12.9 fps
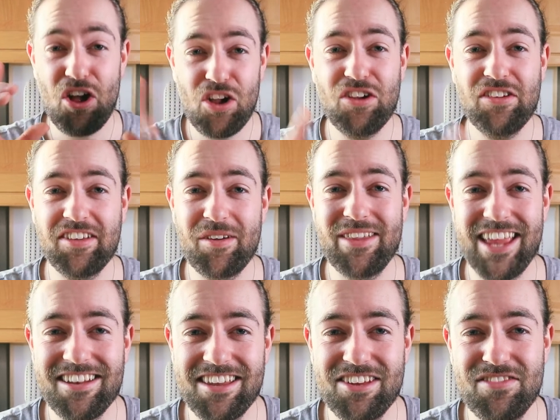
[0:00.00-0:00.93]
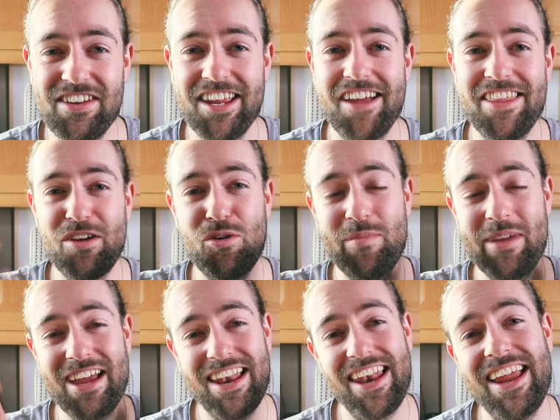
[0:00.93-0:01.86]
Also, at the end of this video there will
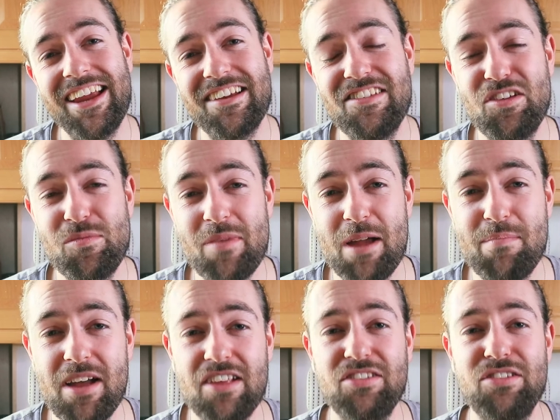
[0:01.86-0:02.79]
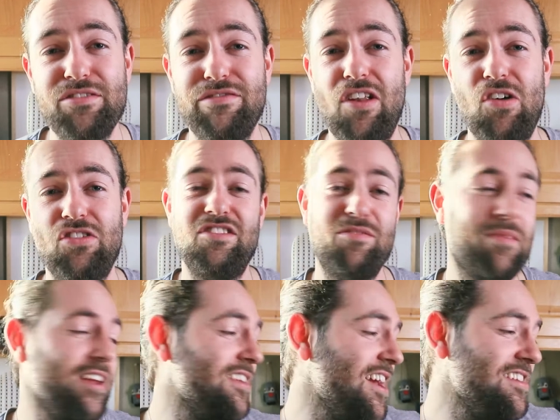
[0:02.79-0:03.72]
be a link to my personal vlog, which is
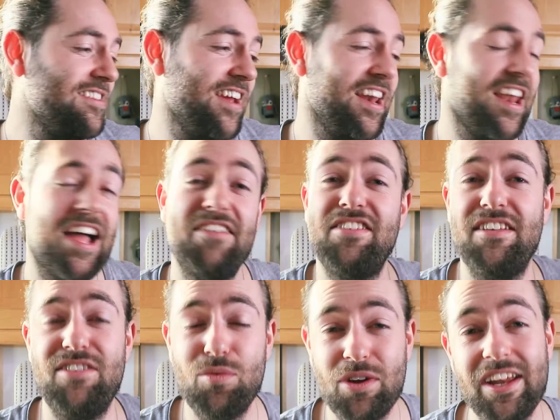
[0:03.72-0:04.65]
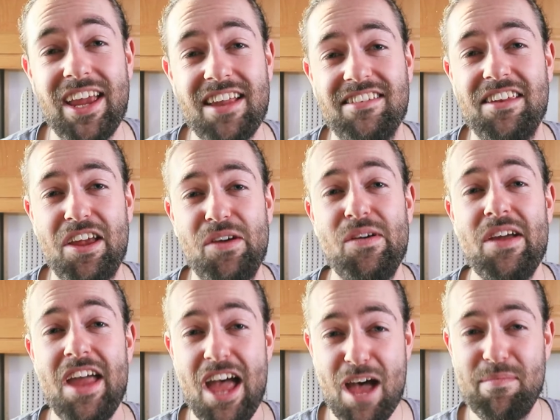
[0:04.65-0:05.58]
my day-to-day life, so if you want to get to know
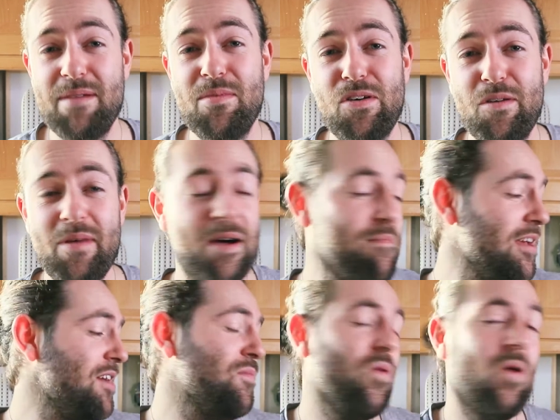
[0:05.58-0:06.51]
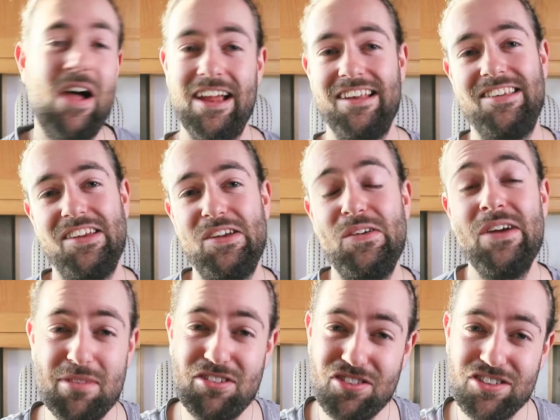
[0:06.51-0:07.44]
a bit more about me and what I do,
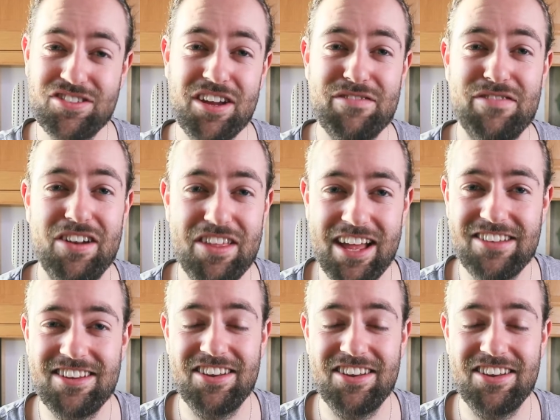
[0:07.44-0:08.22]
be sure to go follow that